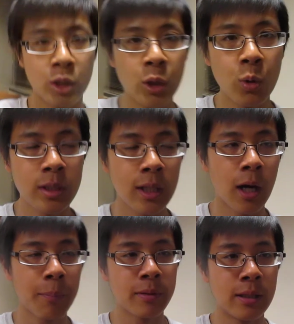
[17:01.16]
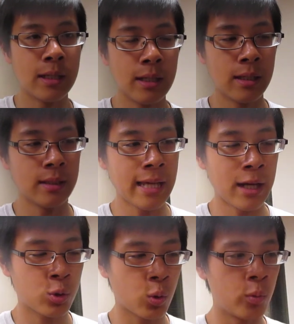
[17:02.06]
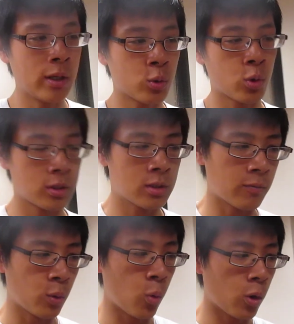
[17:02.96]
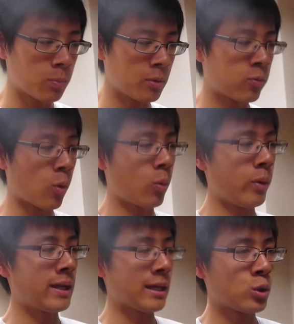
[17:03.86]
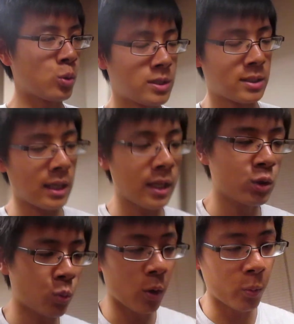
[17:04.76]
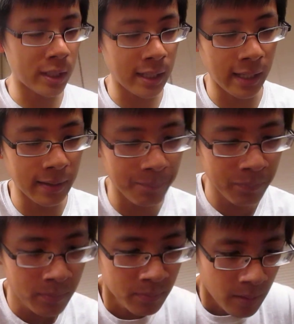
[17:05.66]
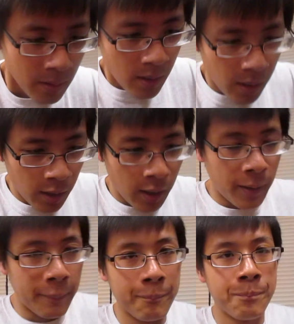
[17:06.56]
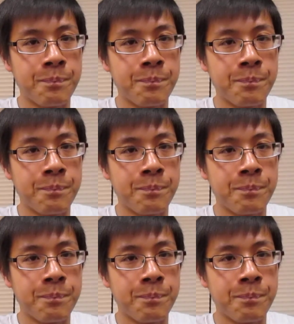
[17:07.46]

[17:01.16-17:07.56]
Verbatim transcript: using up the natural resources of the world before we get to a stage where we can, um,